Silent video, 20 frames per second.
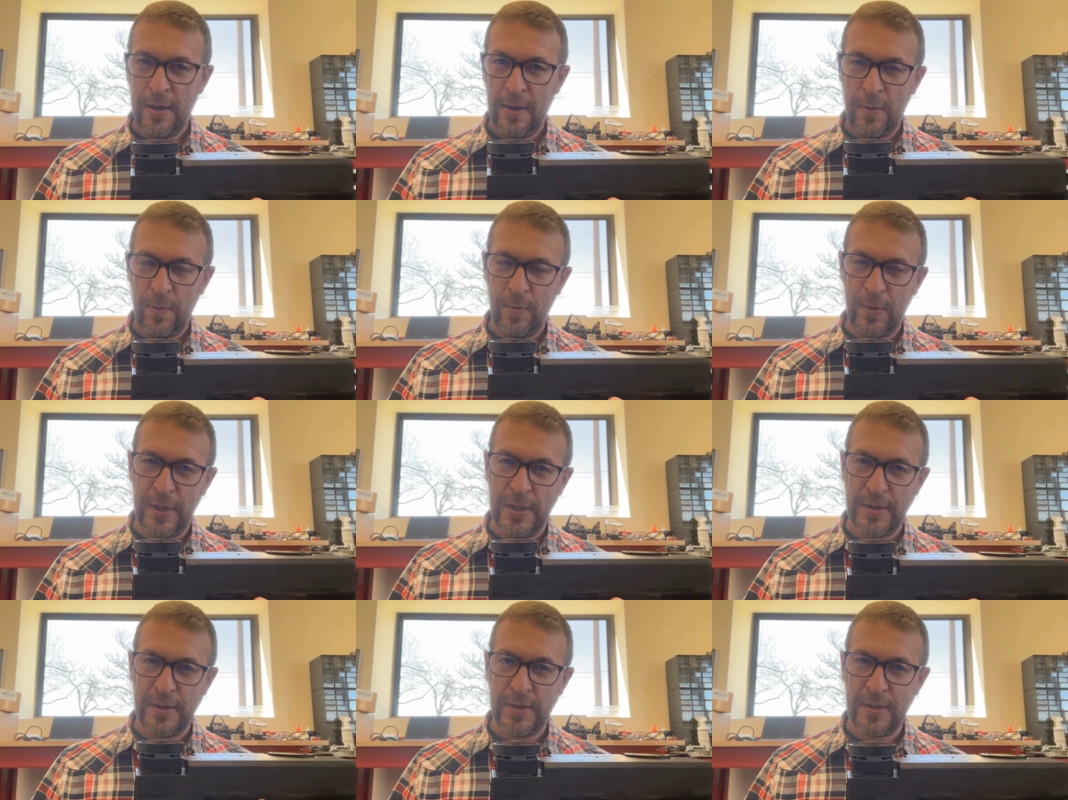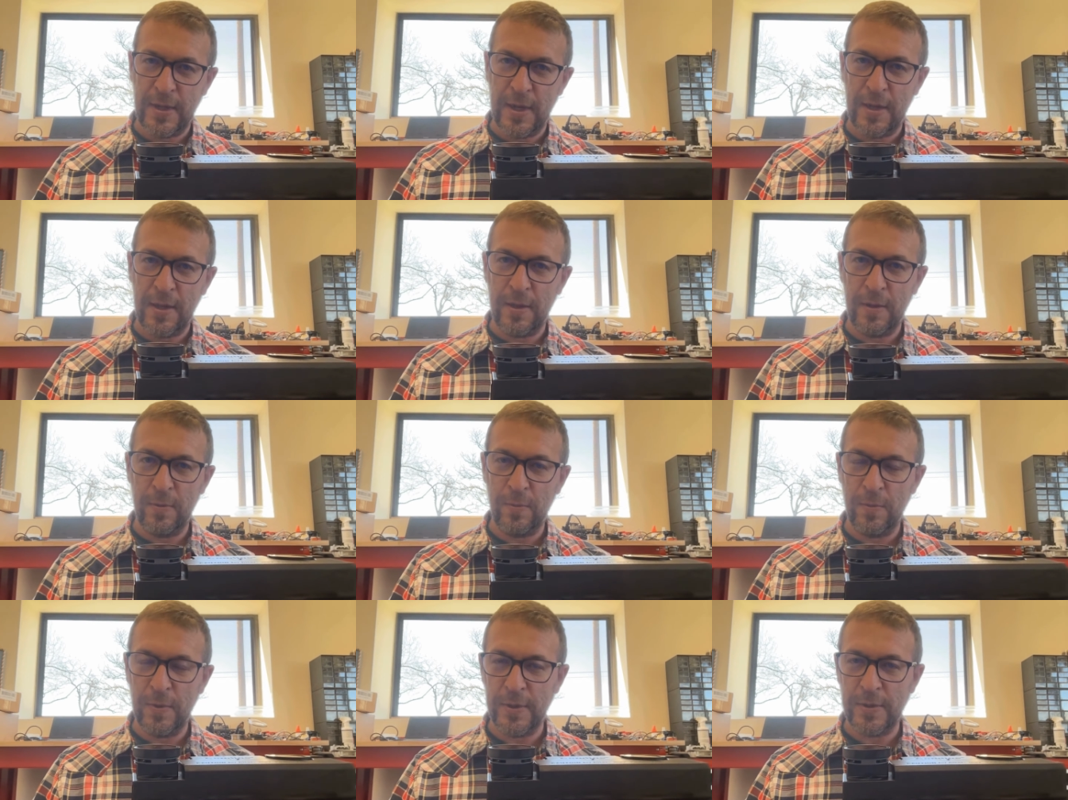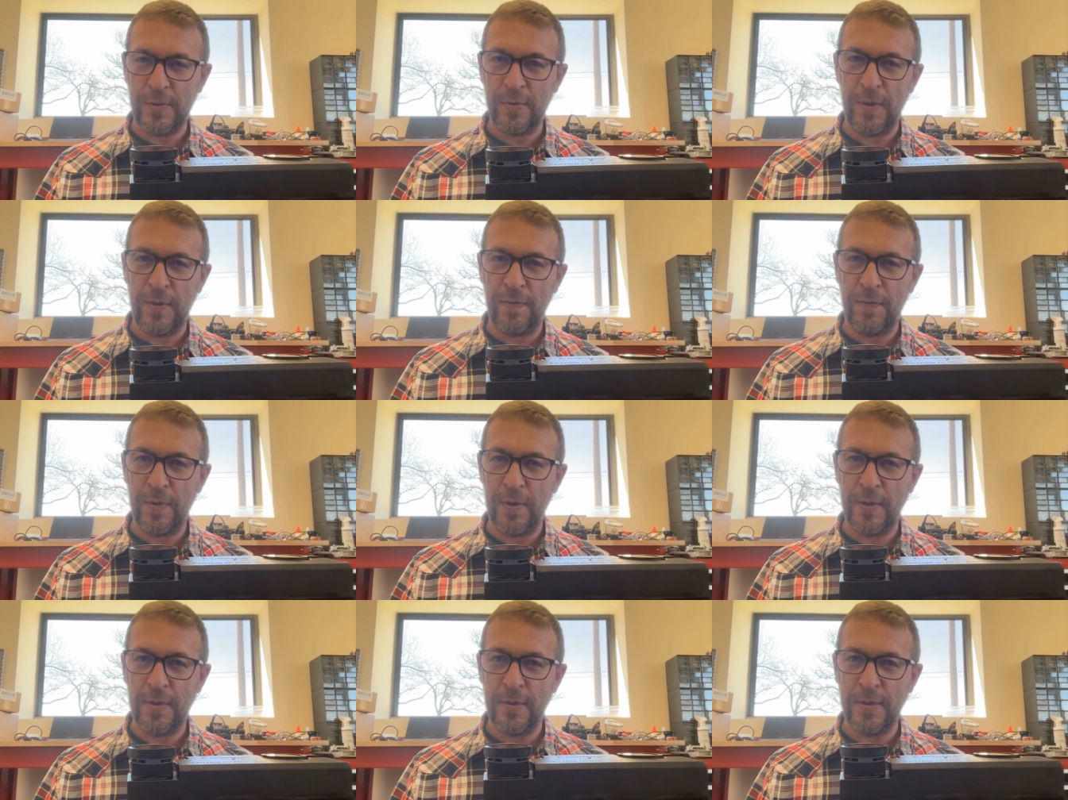we sell what's
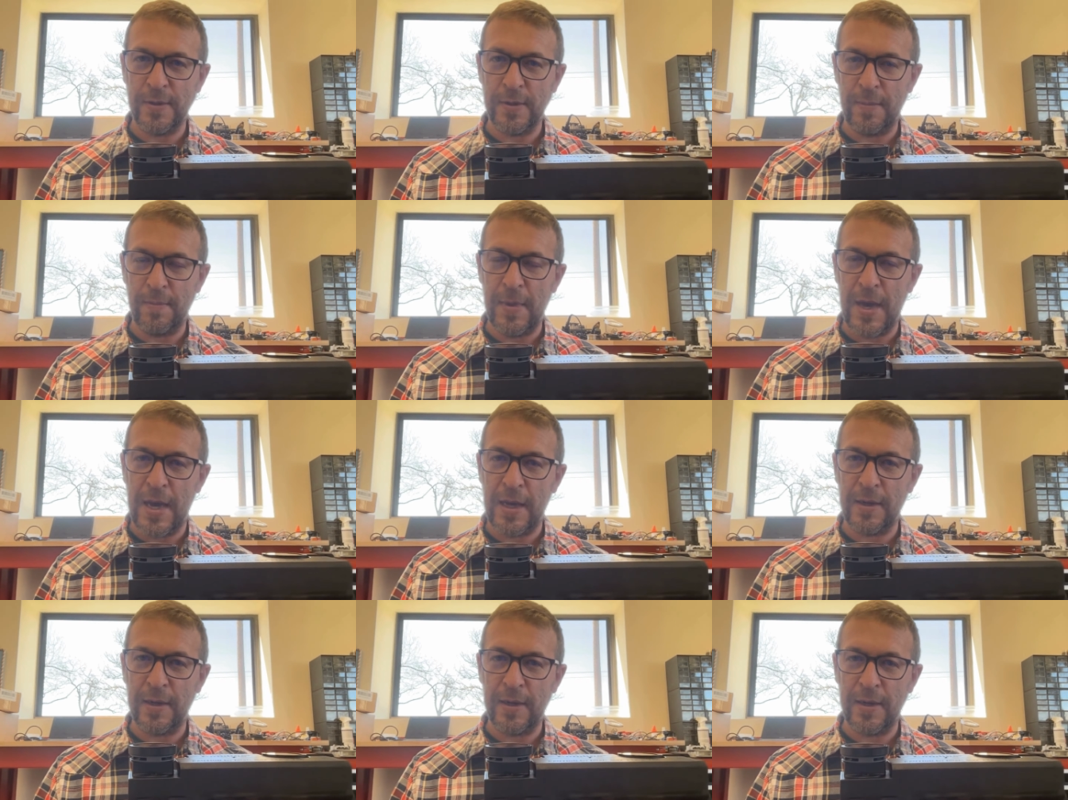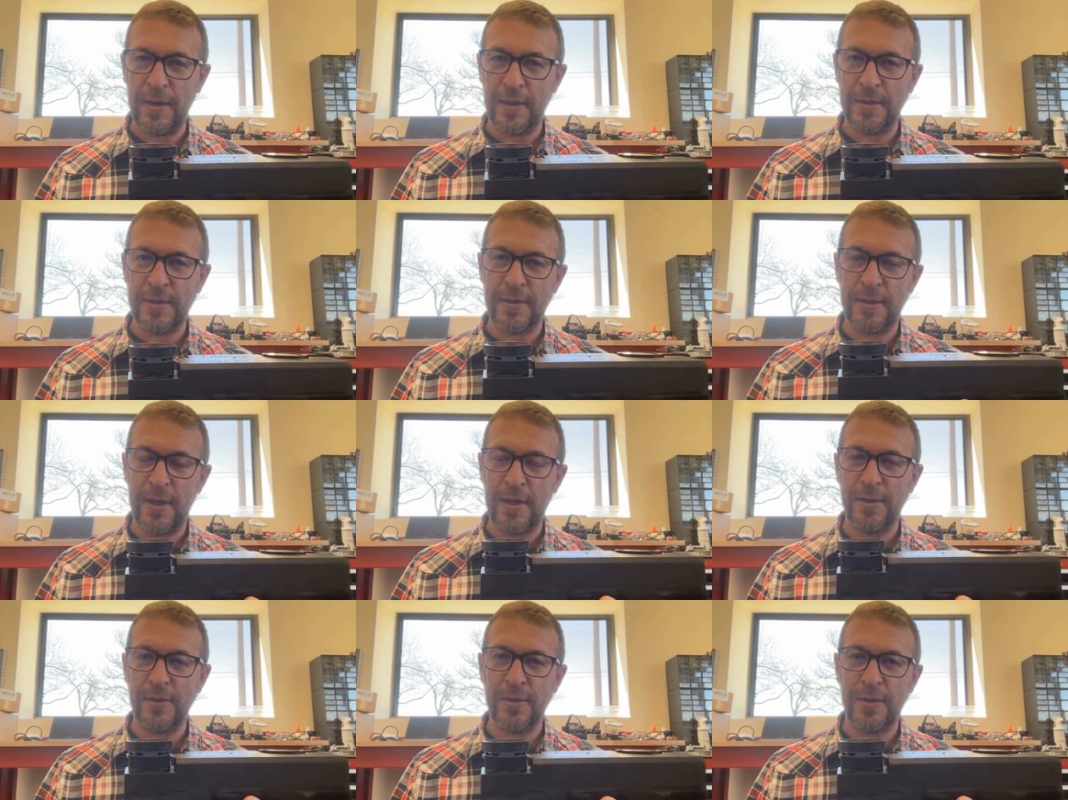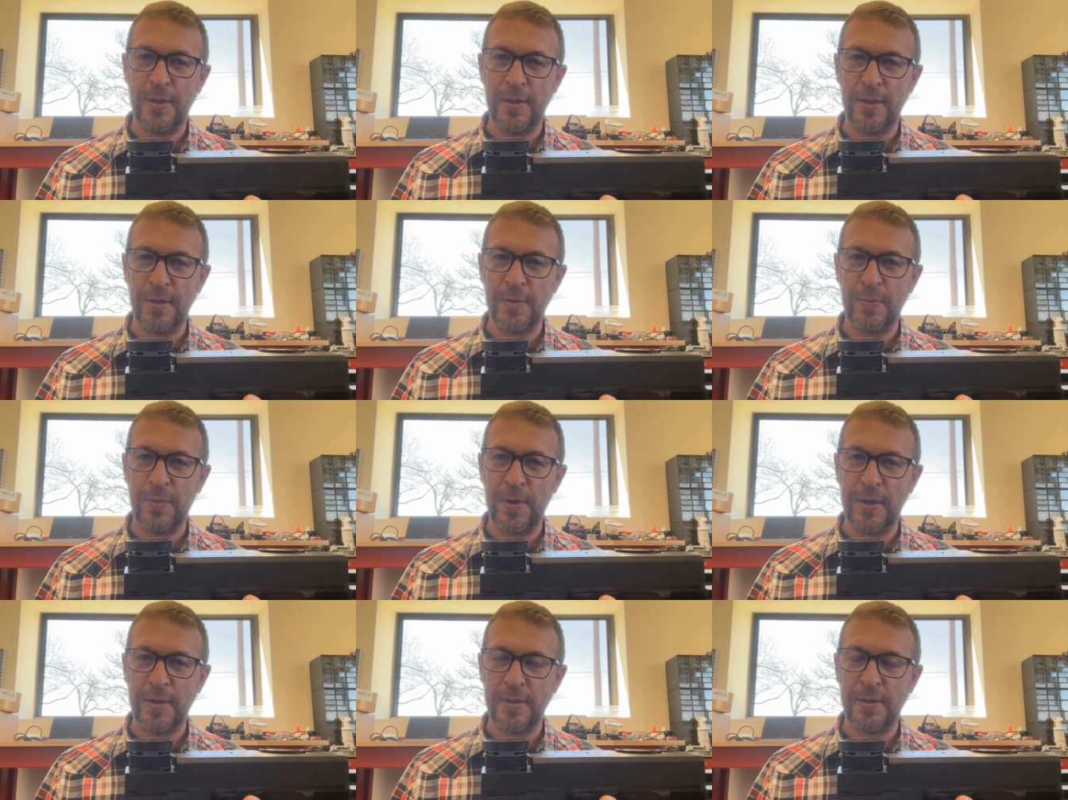referred to as a magnet extension. It's part